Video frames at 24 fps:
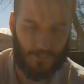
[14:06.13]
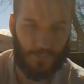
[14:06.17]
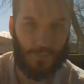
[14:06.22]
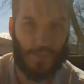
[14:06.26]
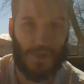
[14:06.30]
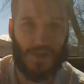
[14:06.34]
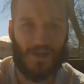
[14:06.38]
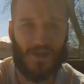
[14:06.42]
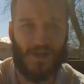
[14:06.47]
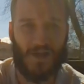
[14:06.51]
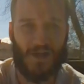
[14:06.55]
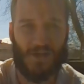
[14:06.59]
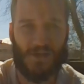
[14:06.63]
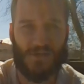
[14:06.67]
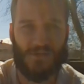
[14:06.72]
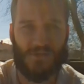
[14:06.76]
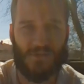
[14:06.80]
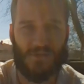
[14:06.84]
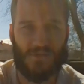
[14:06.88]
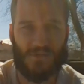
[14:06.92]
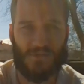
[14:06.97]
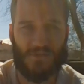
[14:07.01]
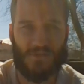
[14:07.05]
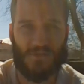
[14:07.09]
Be kind,
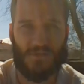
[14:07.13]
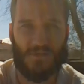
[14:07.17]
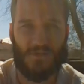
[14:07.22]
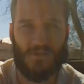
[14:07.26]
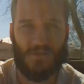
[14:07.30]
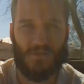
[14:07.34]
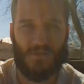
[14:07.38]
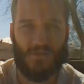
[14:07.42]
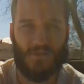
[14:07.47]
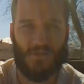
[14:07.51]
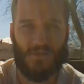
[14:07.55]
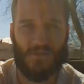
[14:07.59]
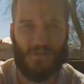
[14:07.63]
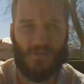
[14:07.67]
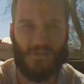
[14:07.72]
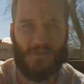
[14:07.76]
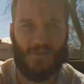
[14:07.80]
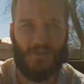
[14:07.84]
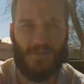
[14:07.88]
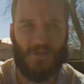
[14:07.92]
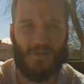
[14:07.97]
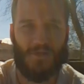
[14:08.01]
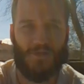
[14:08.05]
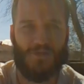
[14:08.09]

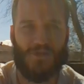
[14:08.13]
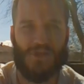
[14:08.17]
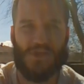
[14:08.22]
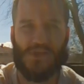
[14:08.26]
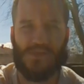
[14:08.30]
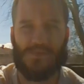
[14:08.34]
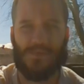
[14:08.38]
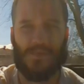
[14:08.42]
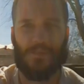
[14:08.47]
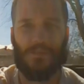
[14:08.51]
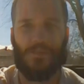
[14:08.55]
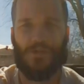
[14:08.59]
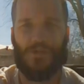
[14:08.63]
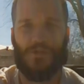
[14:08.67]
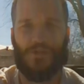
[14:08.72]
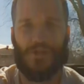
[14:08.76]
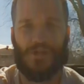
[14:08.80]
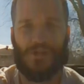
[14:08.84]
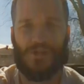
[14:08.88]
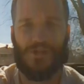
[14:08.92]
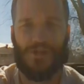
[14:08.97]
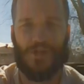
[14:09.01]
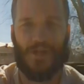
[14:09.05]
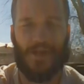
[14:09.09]
teach people the
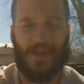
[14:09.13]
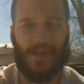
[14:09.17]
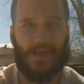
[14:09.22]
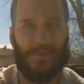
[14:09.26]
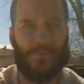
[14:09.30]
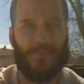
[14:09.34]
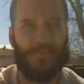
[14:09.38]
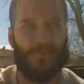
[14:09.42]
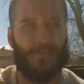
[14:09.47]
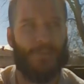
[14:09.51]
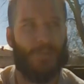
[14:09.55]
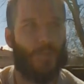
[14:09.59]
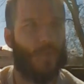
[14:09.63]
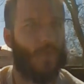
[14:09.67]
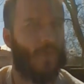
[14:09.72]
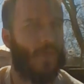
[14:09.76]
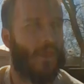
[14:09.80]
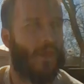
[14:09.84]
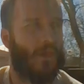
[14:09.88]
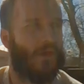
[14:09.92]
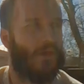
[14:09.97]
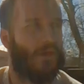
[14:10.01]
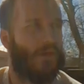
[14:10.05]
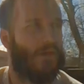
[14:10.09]
things you can.
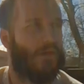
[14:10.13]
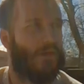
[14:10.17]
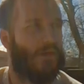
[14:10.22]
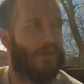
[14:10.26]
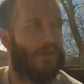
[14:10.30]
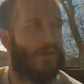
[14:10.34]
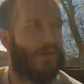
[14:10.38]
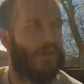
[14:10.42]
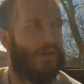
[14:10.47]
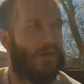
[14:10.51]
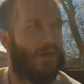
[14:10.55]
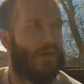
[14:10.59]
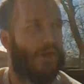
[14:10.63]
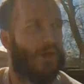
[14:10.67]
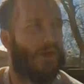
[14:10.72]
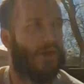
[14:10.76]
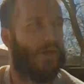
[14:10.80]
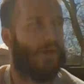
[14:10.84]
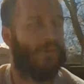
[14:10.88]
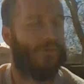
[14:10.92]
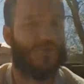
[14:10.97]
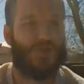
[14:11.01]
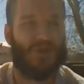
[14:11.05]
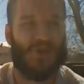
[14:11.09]

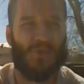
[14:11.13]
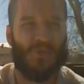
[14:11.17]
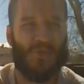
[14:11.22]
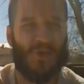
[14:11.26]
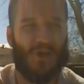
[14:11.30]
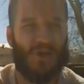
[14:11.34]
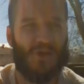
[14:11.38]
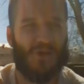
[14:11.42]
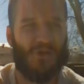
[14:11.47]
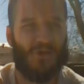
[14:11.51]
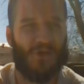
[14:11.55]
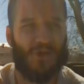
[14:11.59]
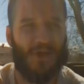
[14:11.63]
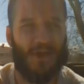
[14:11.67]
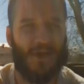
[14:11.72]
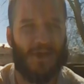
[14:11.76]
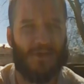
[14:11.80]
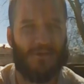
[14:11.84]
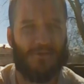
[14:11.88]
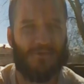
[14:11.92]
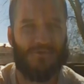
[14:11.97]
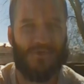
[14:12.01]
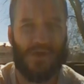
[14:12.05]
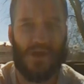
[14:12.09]
Try to wear
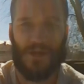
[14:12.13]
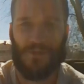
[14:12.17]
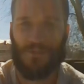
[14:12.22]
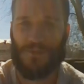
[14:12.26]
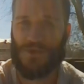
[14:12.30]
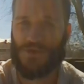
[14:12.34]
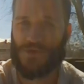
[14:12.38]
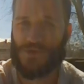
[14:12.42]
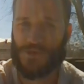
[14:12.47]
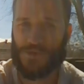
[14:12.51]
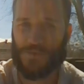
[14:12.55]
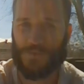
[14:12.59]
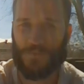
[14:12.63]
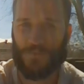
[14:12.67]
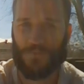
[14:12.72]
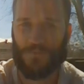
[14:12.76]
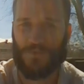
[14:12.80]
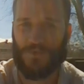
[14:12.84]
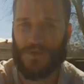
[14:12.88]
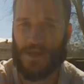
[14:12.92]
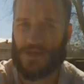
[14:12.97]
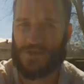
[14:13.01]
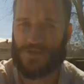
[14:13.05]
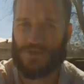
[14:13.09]
organic fibers,
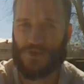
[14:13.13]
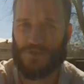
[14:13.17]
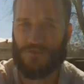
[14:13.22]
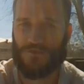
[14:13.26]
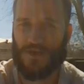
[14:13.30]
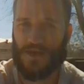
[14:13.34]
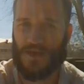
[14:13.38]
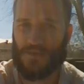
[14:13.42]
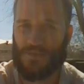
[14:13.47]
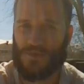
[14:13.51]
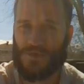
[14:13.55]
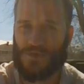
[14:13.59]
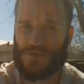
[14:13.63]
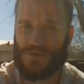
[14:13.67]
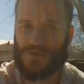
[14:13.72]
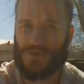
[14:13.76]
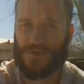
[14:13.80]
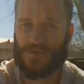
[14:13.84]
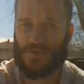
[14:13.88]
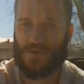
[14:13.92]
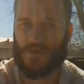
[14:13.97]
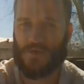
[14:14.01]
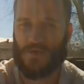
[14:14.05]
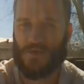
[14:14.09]
natural fibers.
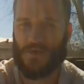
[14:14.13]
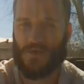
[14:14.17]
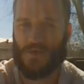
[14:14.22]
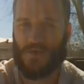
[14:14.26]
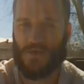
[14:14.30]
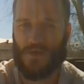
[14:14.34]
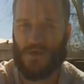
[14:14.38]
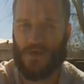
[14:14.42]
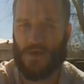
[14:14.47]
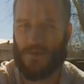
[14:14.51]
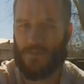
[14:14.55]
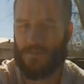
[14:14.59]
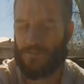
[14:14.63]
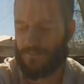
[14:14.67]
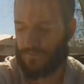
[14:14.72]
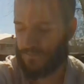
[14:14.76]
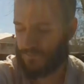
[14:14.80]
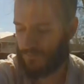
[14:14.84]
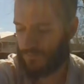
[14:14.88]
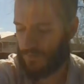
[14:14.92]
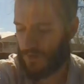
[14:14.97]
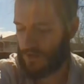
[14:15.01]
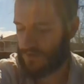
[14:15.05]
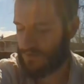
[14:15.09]

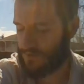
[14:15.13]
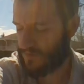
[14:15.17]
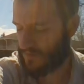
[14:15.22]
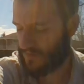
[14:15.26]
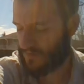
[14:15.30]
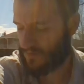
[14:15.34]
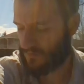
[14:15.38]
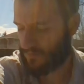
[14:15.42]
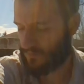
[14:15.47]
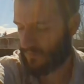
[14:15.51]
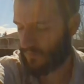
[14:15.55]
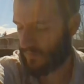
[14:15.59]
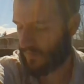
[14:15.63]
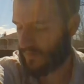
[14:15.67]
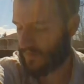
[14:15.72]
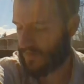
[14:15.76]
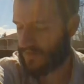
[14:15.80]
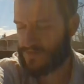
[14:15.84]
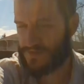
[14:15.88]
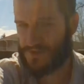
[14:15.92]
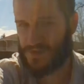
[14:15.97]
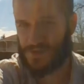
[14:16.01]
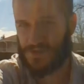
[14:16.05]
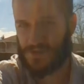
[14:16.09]
I just
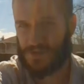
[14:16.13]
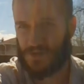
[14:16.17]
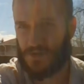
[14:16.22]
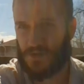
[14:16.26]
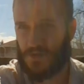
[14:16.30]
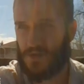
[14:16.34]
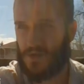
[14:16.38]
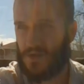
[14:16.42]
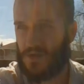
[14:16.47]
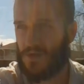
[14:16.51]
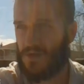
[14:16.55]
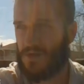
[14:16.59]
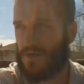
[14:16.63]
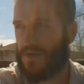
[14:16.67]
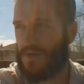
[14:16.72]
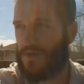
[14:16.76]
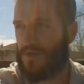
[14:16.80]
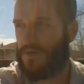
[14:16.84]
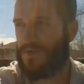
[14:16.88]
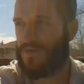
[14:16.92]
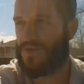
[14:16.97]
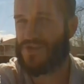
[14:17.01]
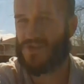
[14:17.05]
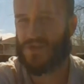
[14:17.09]
realized this.
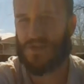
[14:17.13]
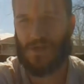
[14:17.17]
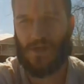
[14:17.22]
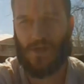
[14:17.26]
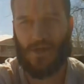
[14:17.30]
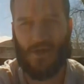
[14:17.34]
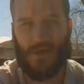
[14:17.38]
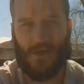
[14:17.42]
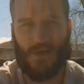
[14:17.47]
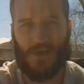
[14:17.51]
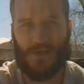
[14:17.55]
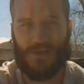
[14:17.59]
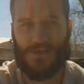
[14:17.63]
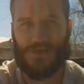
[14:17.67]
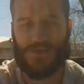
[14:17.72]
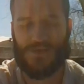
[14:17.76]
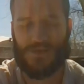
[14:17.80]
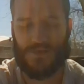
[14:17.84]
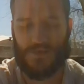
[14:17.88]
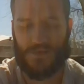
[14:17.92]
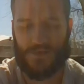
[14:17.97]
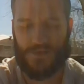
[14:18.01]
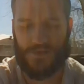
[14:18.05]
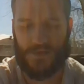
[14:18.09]
There's
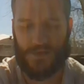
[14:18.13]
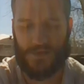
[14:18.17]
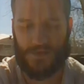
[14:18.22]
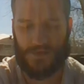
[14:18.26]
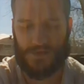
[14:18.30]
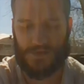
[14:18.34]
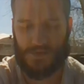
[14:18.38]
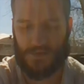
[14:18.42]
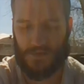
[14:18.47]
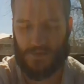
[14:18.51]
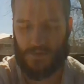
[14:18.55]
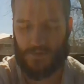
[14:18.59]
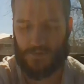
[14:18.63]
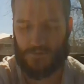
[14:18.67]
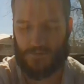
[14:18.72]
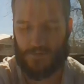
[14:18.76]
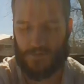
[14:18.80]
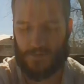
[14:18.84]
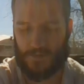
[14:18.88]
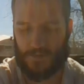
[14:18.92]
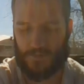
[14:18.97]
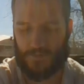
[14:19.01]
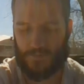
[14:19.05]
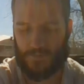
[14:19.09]
tons and tons of
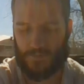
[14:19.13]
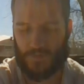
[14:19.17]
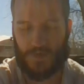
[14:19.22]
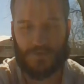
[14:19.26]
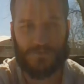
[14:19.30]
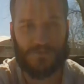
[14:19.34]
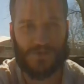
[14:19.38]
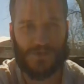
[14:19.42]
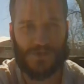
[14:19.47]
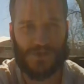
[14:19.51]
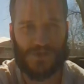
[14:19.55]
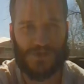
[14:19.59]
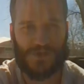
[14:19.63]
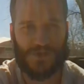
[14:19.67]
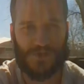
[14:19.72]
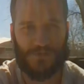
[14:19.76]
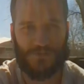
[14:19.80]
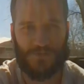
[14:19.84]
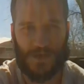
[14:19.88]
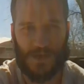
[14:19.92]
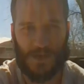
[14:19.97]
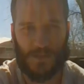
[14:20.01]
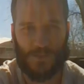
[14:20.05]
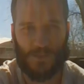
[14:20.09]
references in the
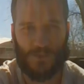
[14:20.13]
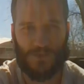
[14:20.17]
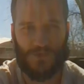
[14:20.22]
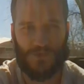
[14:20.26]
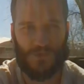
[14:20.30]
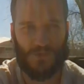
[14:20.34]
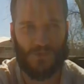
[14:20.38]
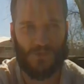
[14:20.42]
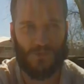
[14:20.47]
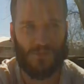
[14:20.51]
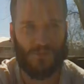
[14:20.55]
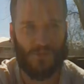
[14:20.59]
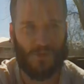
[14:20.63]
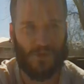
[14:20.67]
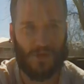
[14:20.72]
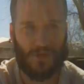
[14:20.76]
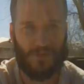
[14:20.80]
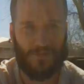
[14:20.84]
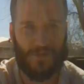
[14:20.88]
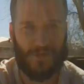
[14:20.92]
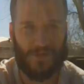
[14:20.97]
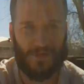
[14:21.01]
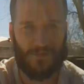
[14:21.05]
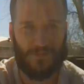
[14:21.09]
Bible to
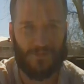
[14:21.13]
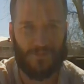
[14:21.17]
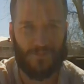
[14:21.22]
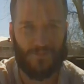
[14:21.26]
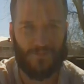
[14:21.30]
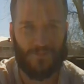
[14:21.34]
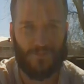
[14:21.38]
wearing linen